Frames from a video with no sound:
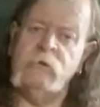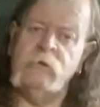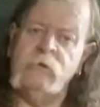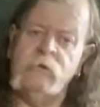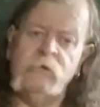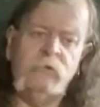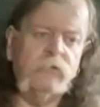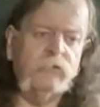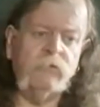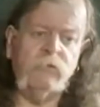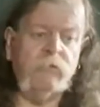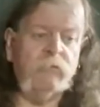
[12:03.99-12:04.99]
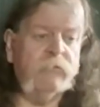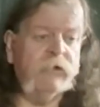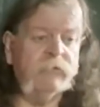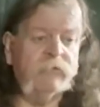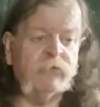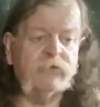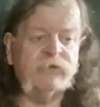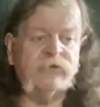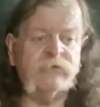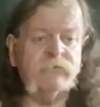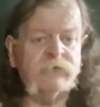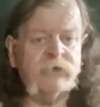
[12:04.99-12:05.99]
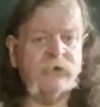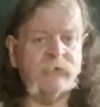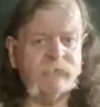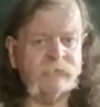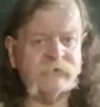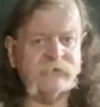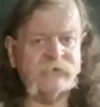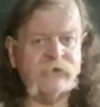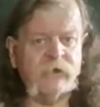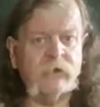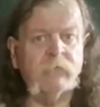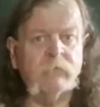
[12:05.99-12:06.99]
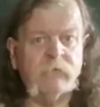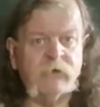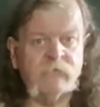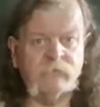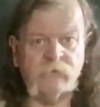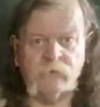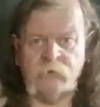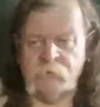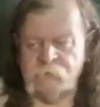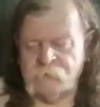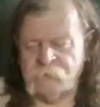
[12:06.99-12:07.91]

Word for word: you maybe want some comfort at night, pay for it.